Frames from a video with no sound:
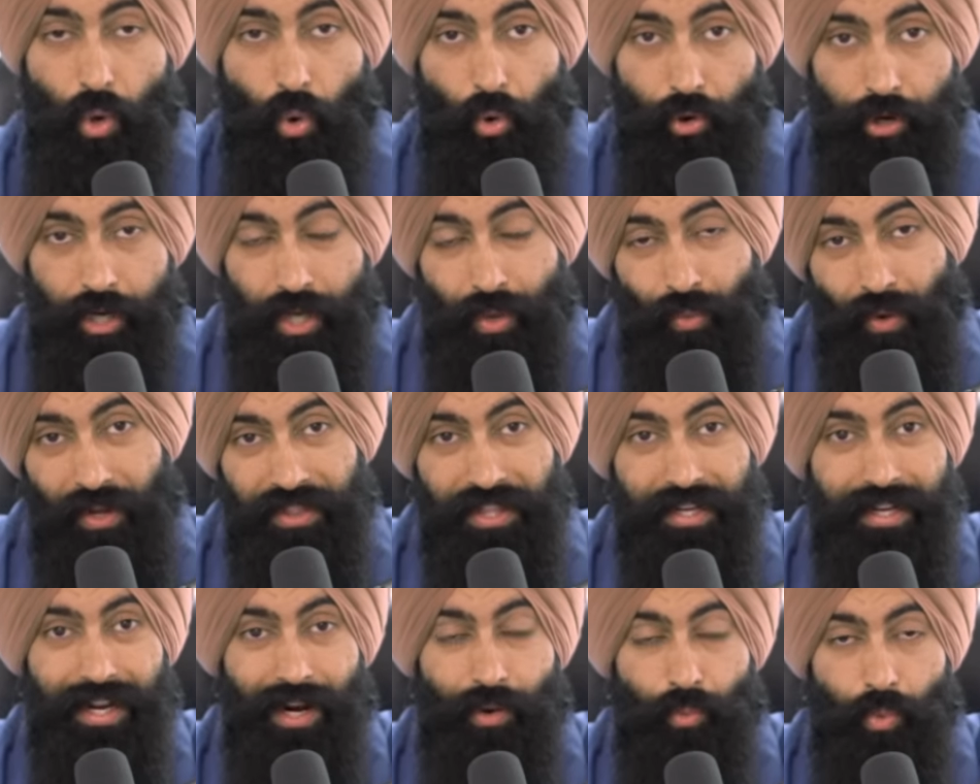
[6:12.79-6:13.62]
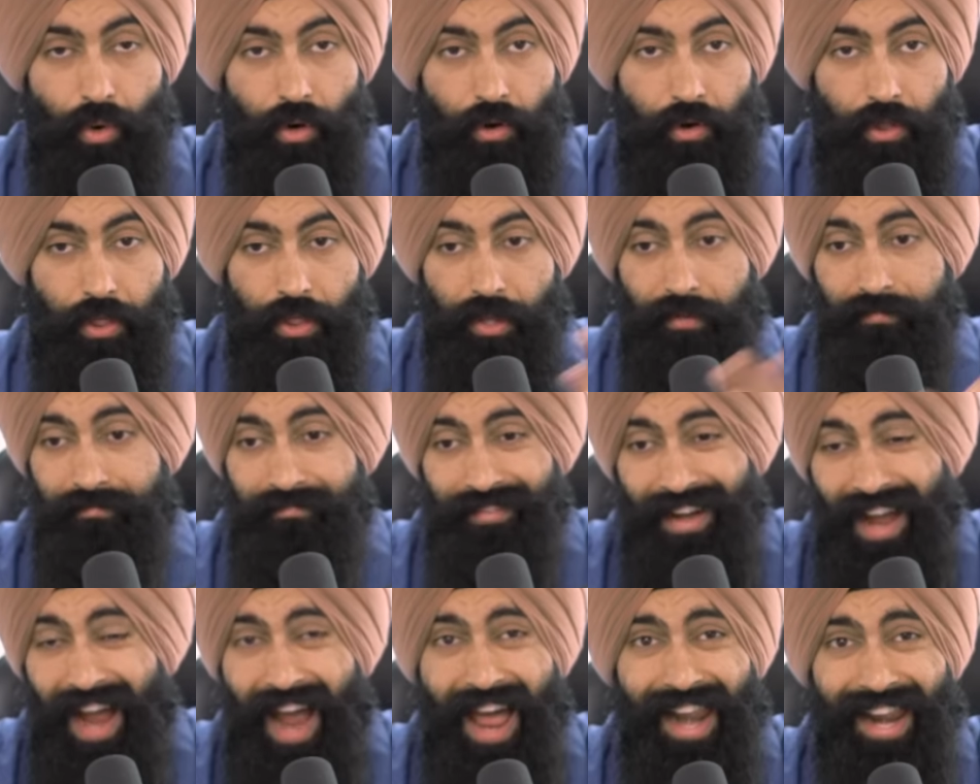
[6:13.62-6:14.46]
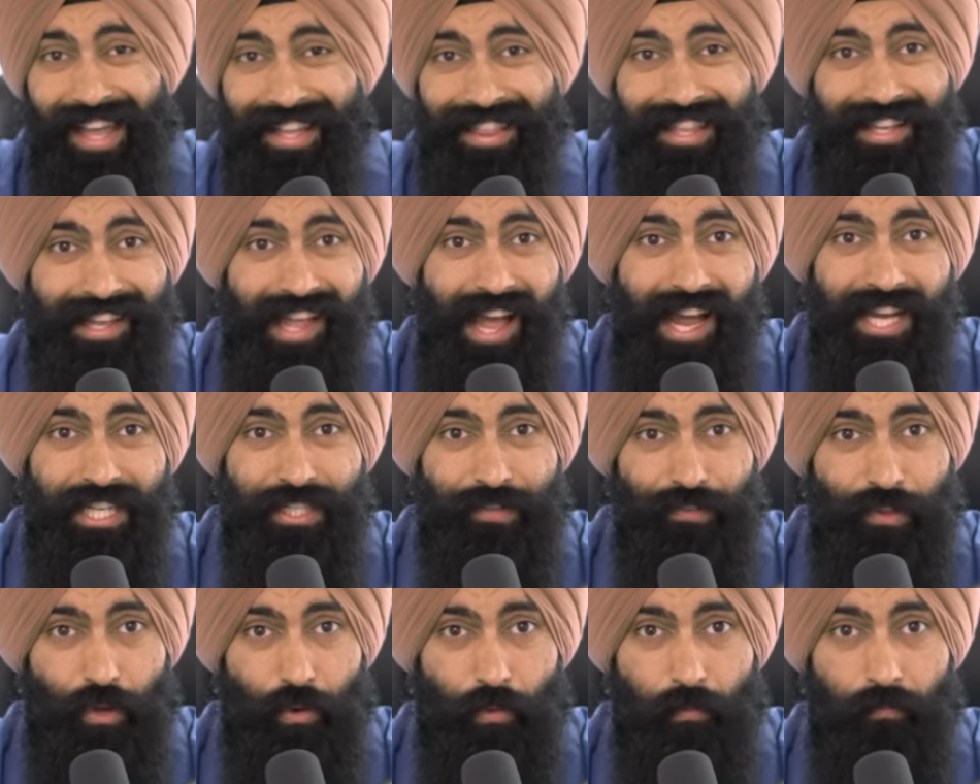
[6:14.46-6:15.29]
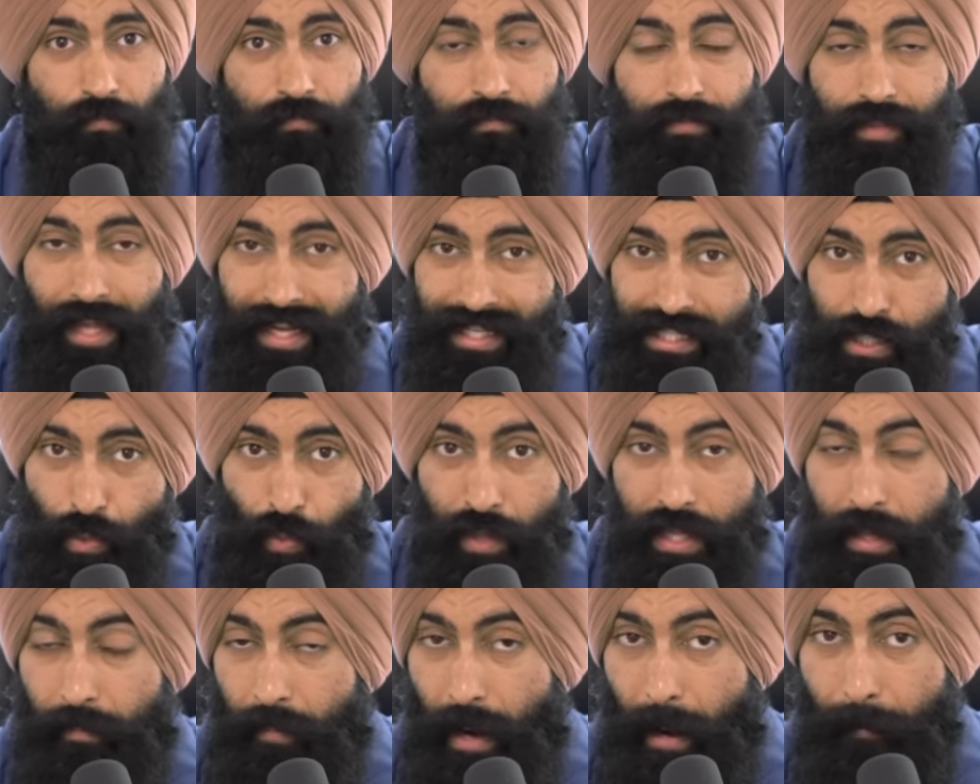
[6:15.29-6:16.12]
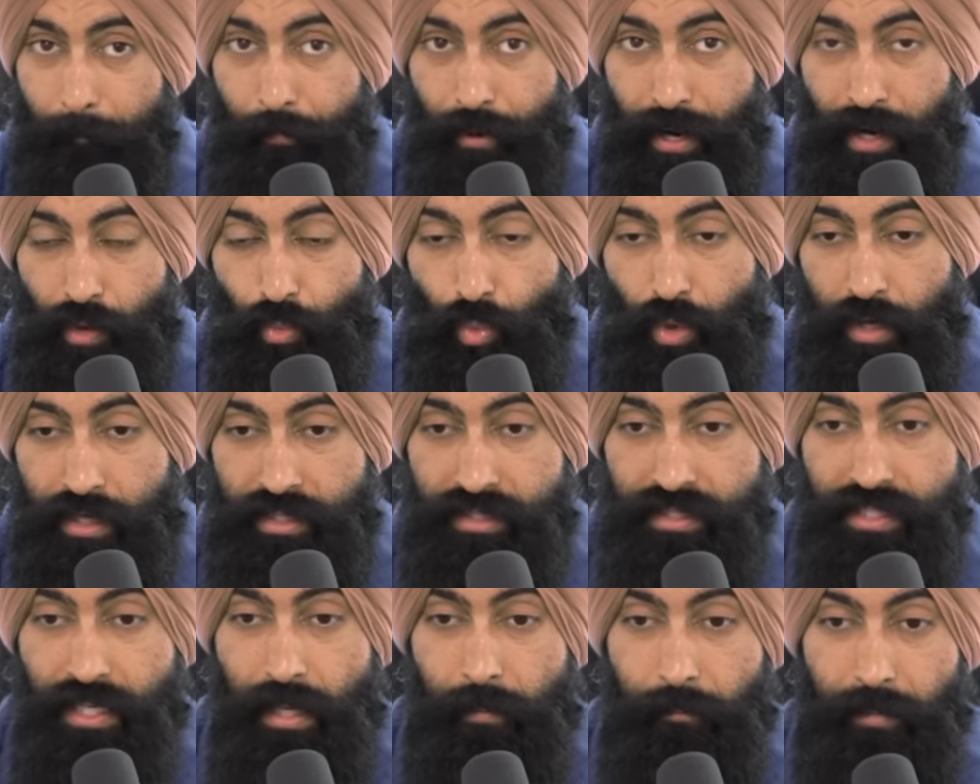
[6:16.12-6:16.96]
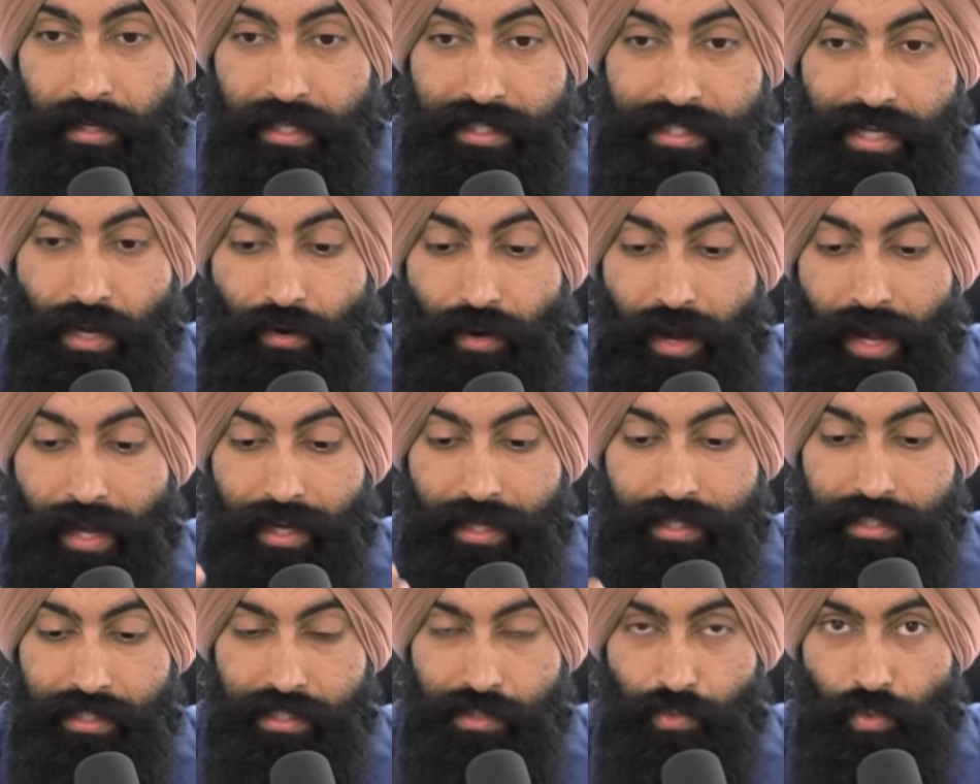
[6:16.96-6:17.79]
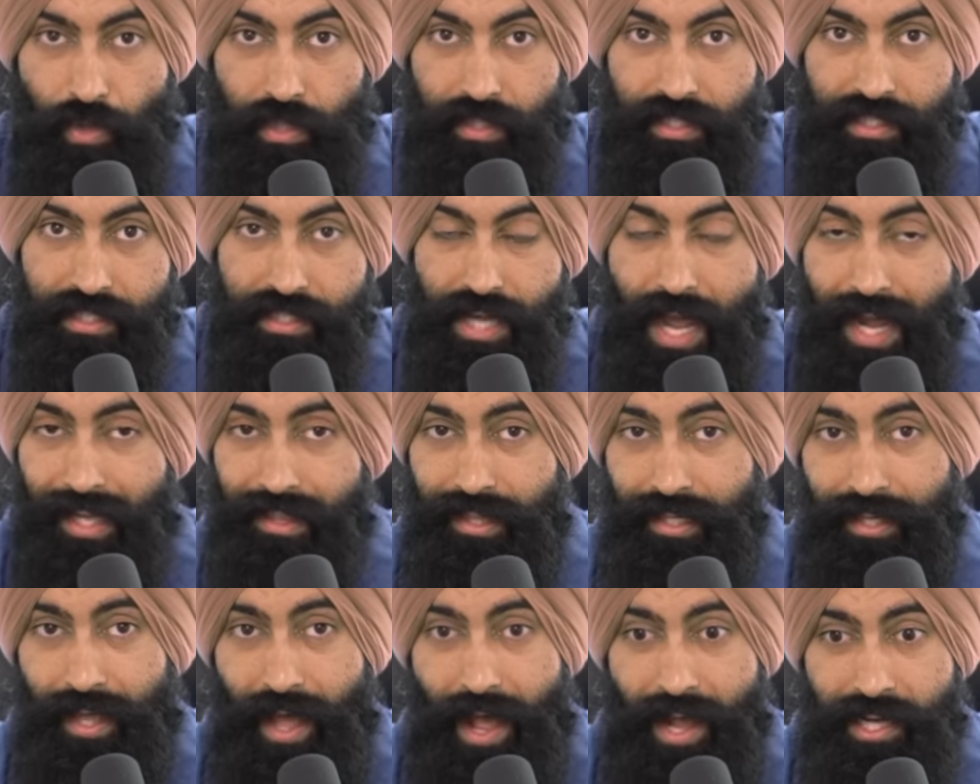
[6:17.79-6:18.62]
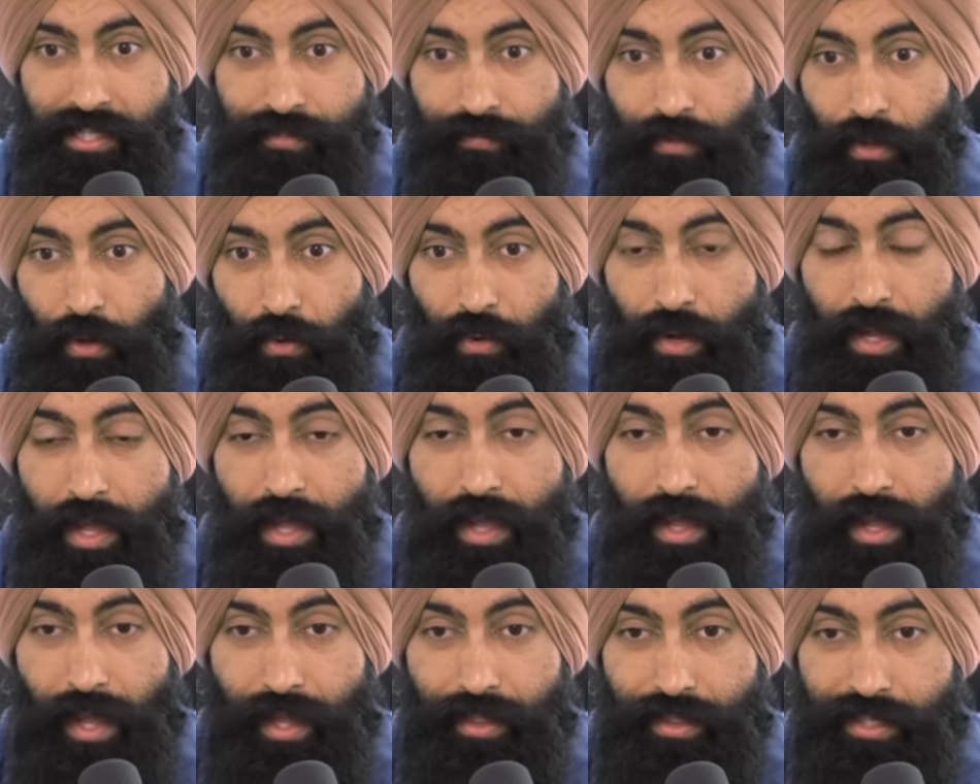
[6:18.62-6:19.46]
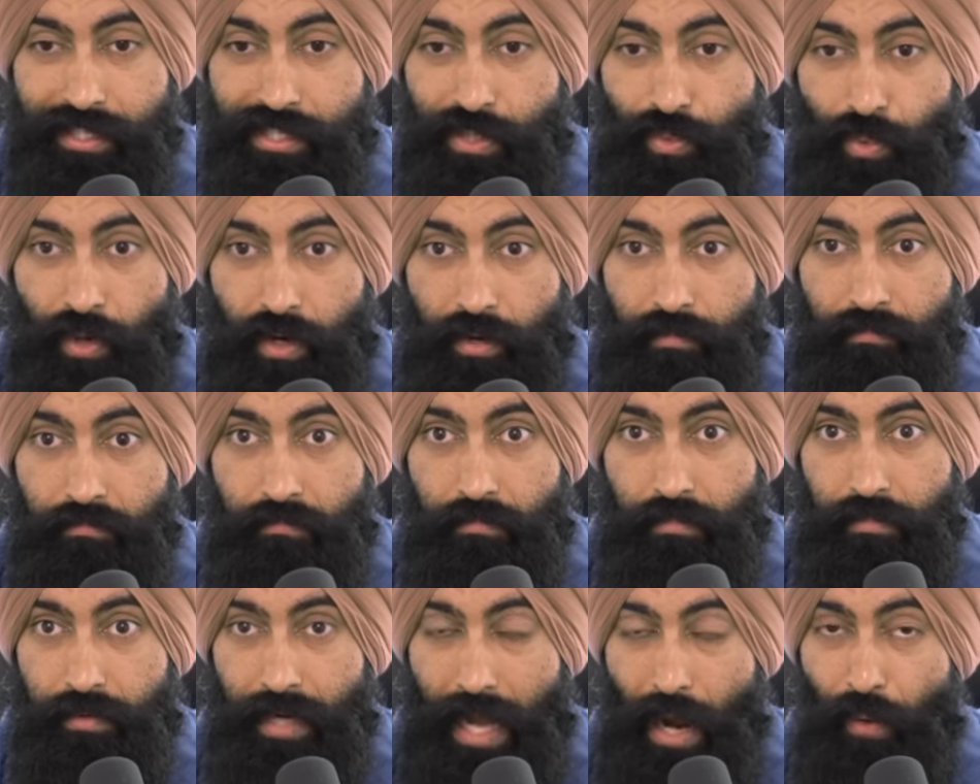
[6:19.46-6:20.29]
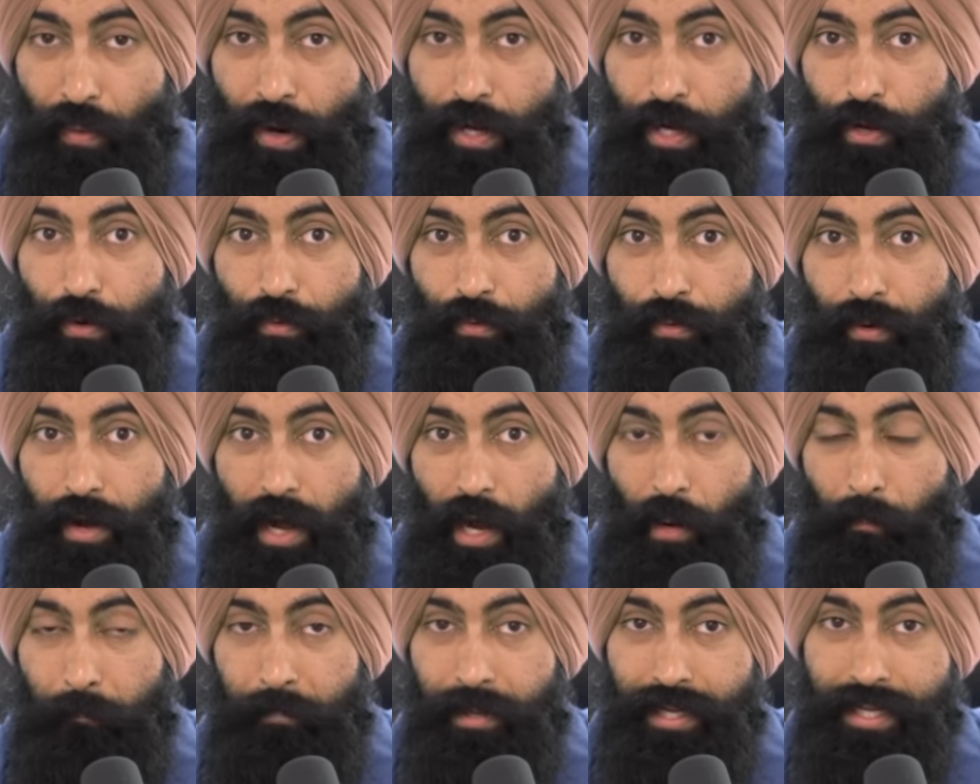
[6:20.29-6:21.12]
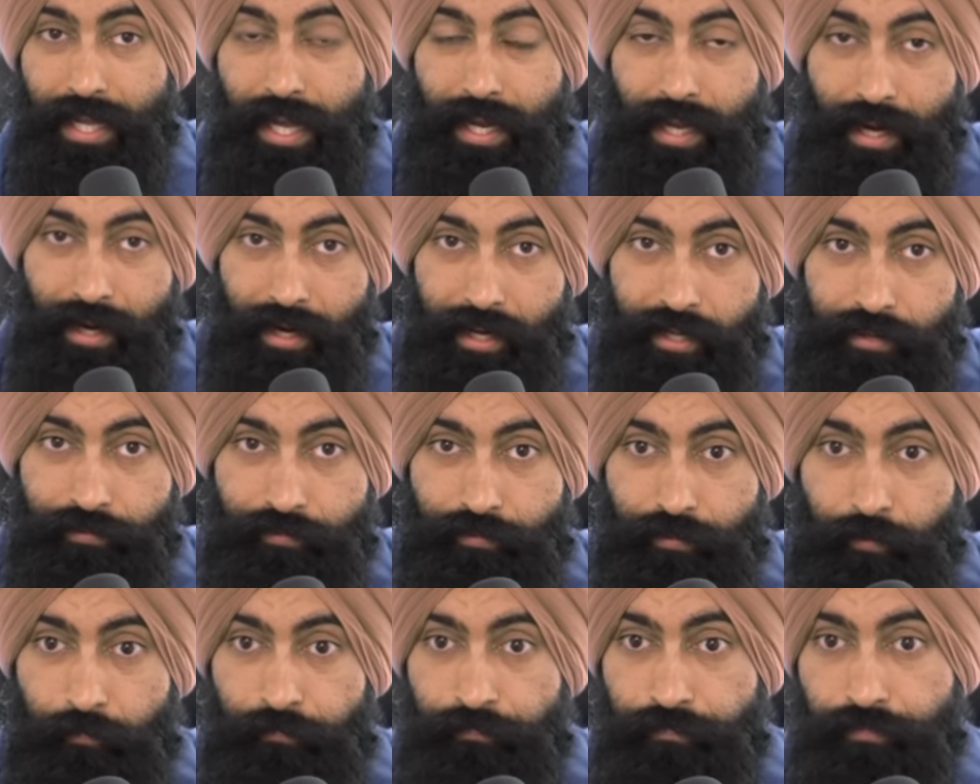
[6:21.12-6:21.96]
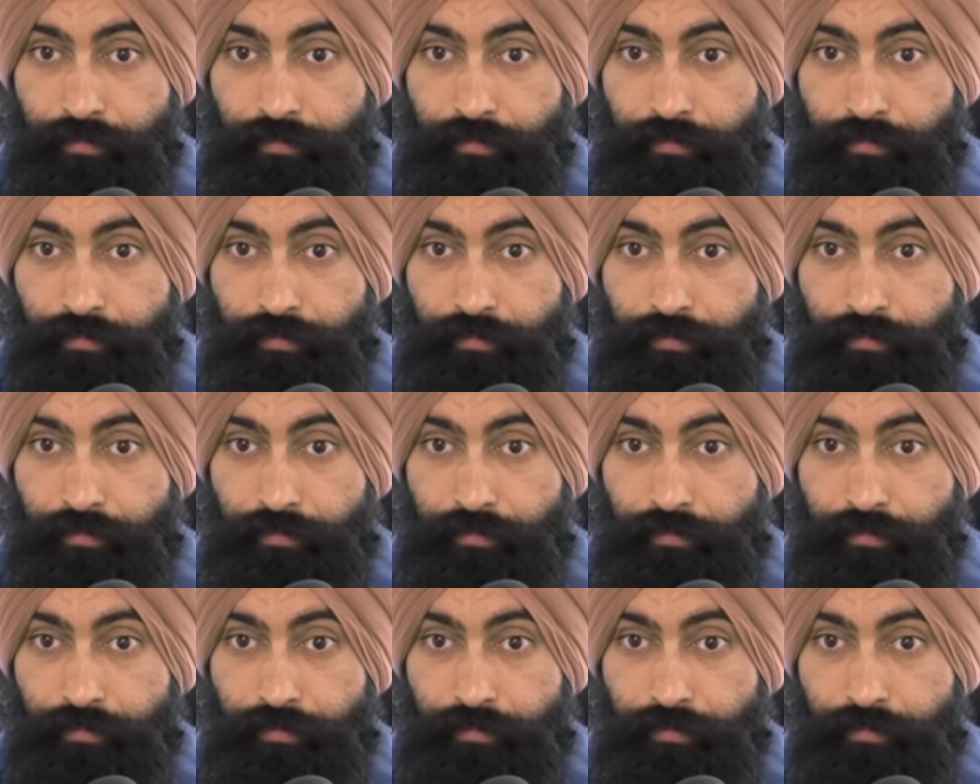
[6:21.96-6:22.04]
or do you want the net worth? I like the cash flow. That's the way that my brain works, because now I can just work to stack the cash flow. And this is where now I know how big I can live.